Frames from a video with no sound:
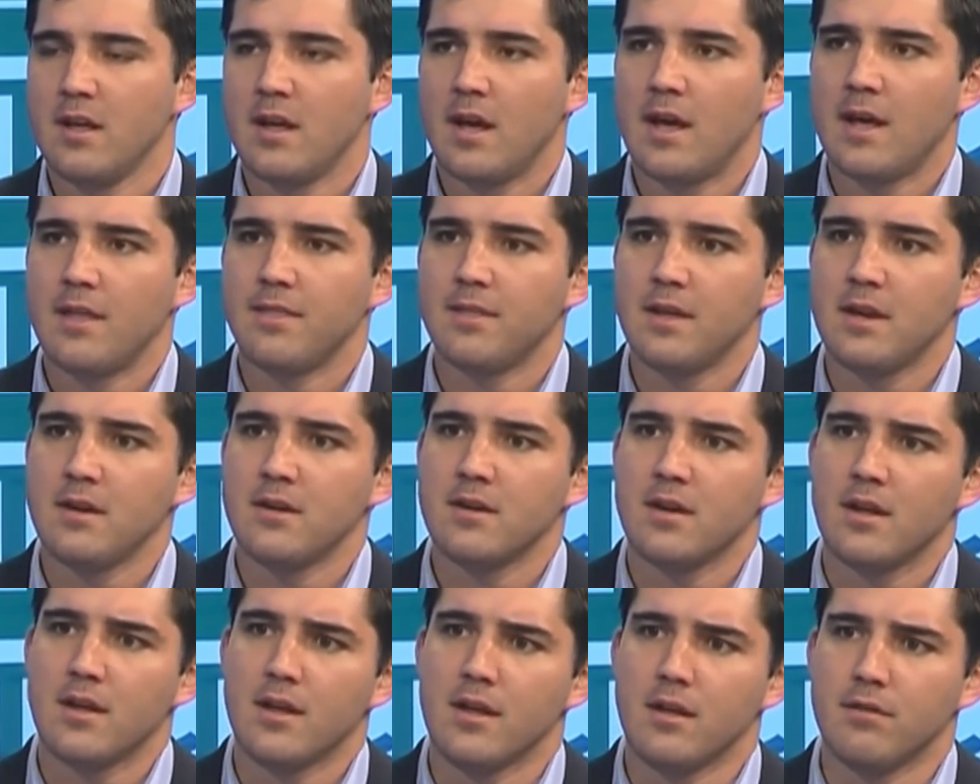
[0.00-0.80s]
And
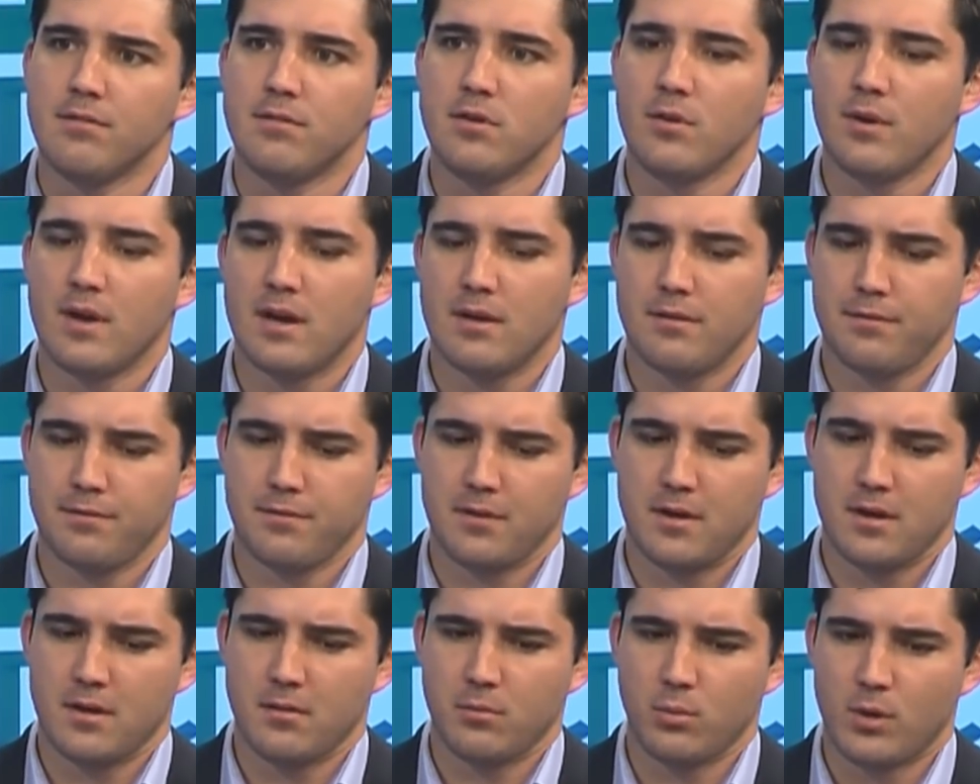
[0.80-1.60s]
then if you have
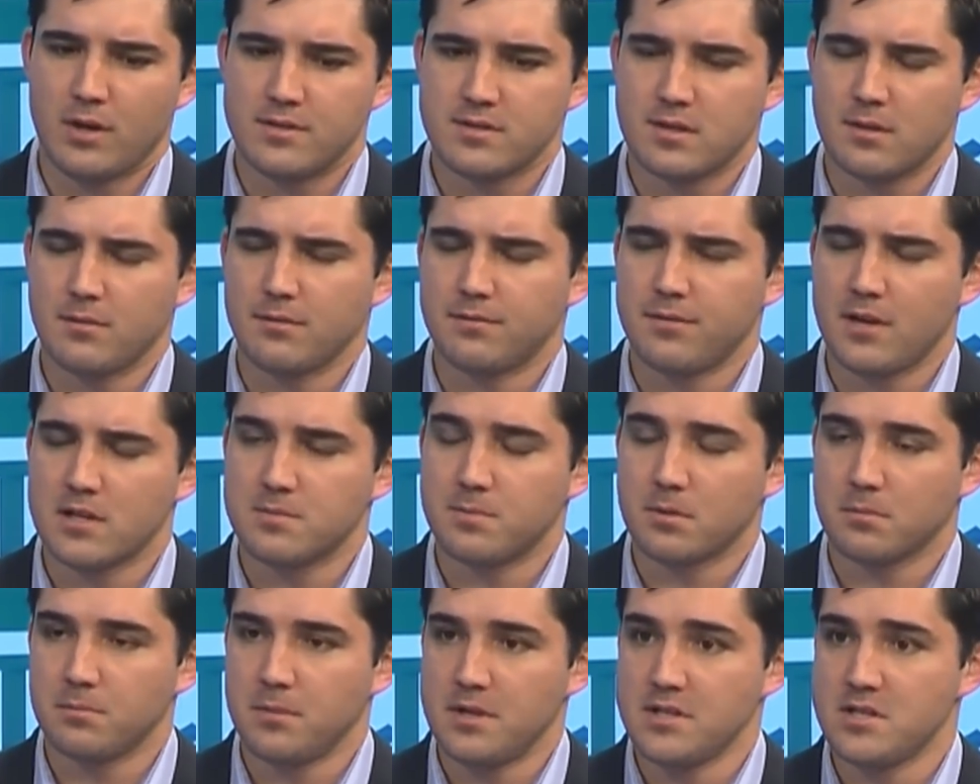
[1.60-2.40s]
a WhatsApp,
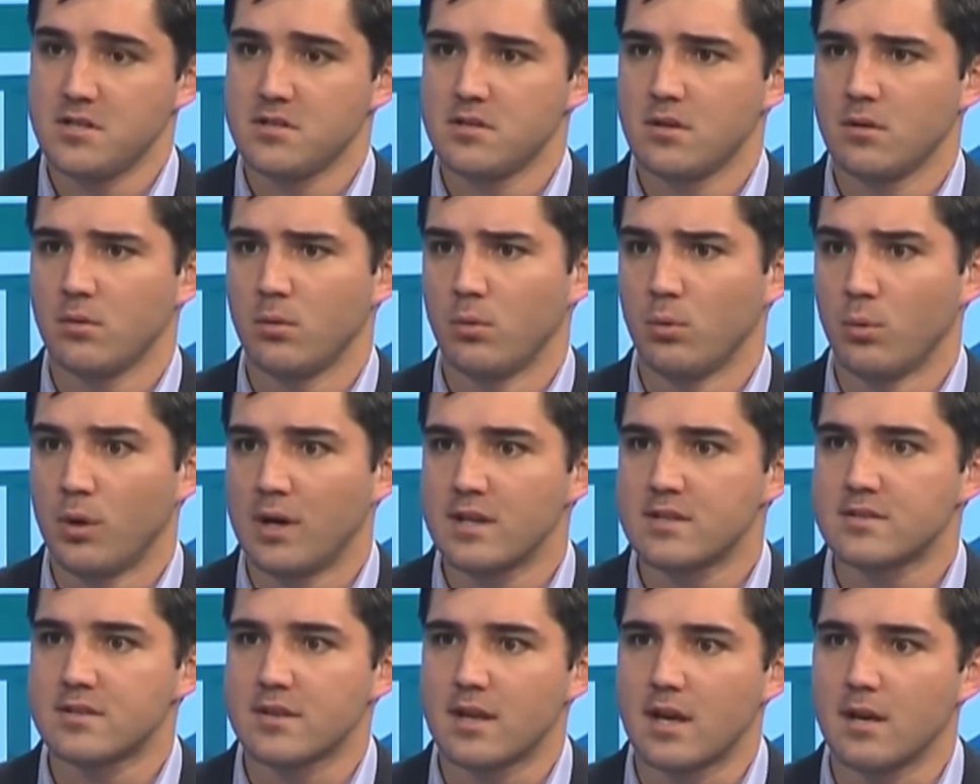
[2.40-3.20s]
Facebook Messenger or
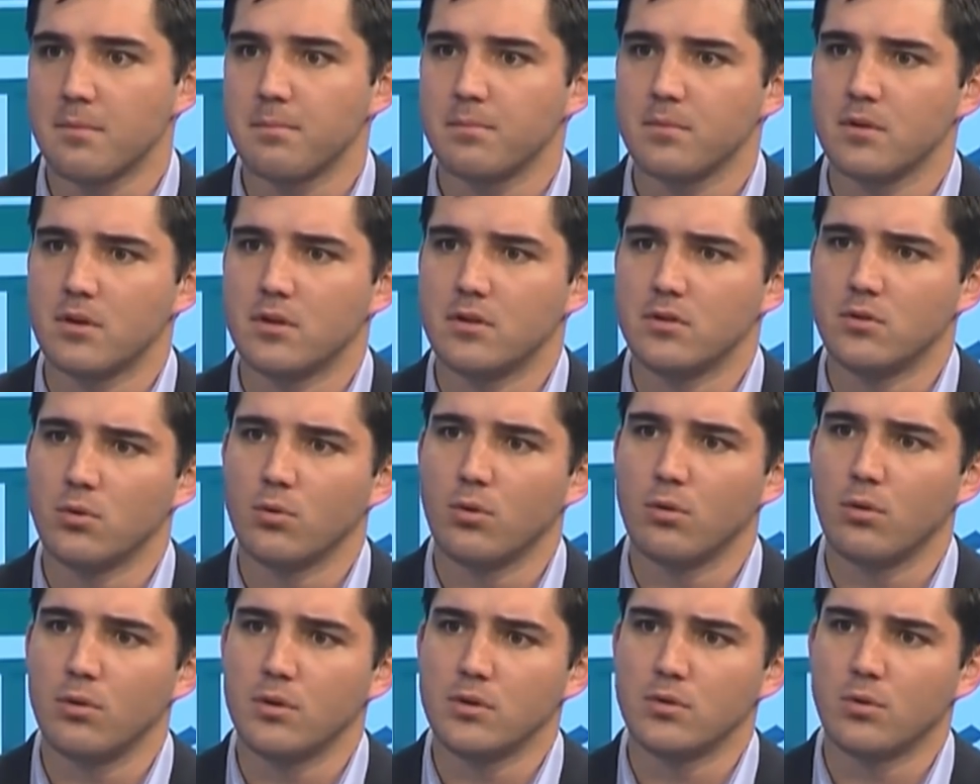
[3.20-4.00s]
WhatsApp,
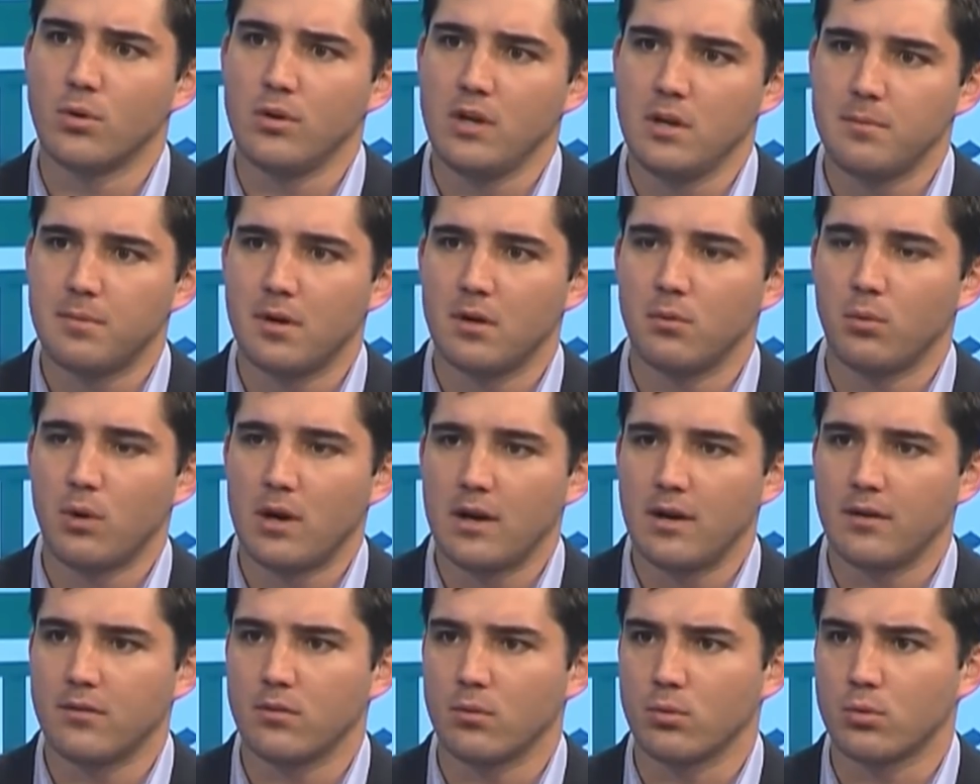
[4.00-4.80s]
your Libra
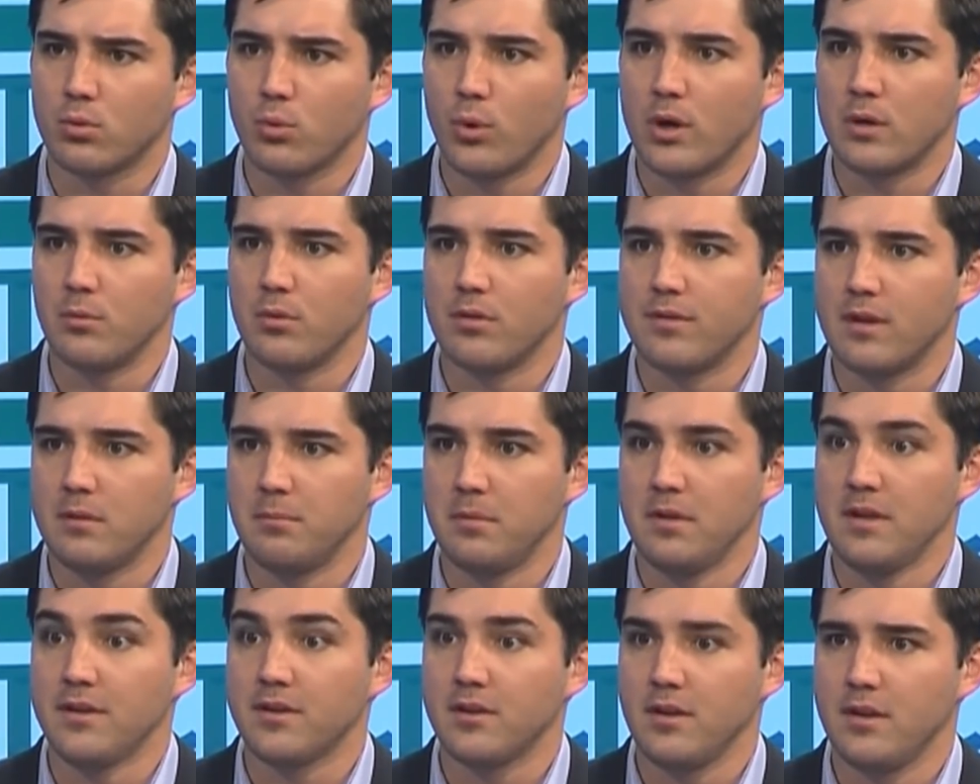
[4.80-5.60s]
wallet or coin will then
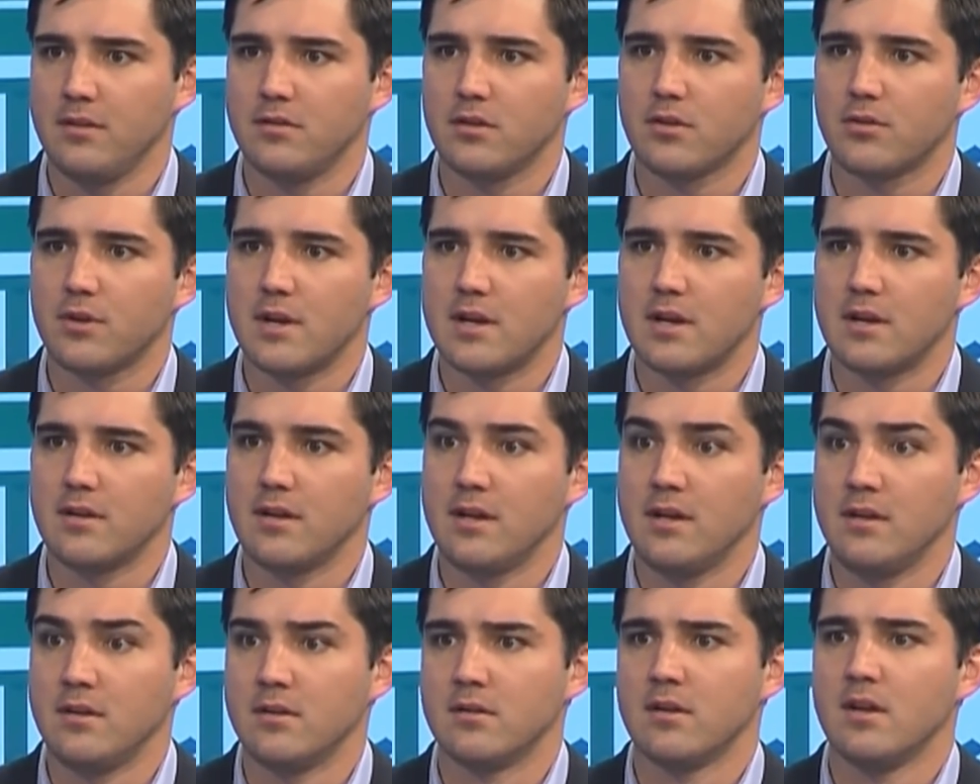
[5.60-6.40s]
be integrated
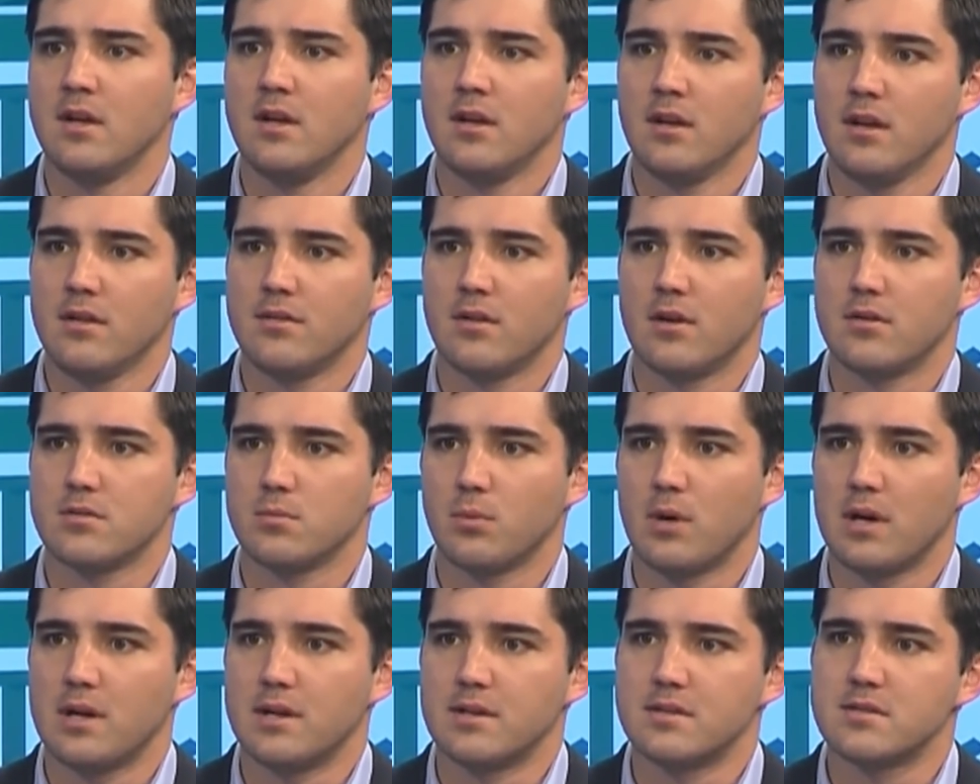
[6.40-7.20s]
in those
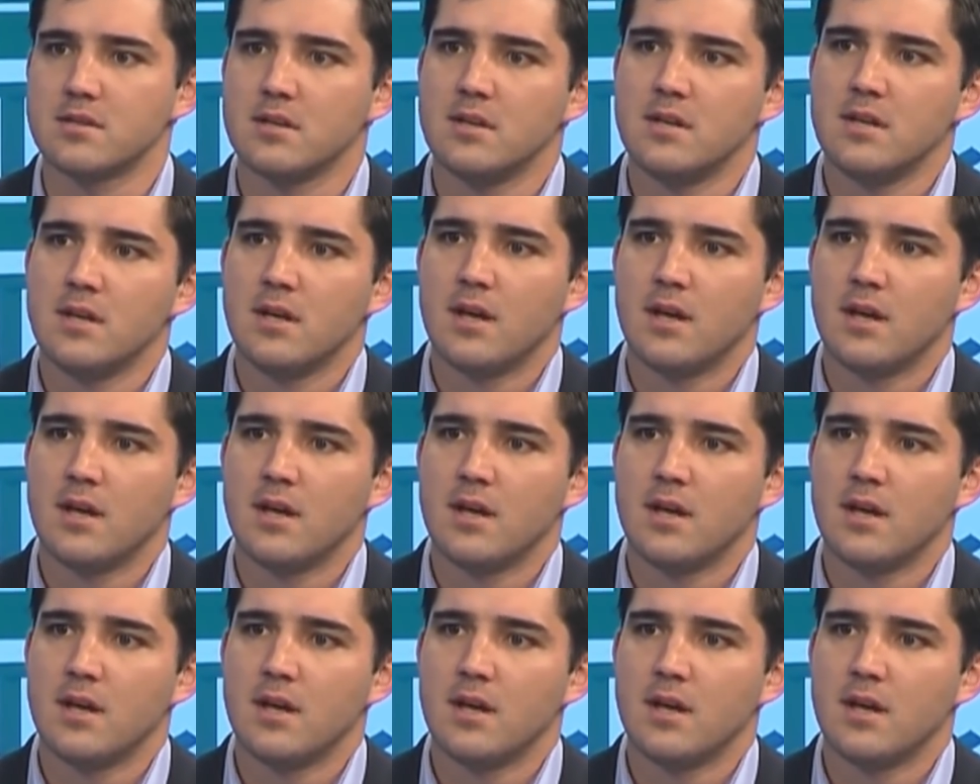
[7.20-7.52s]
wallets.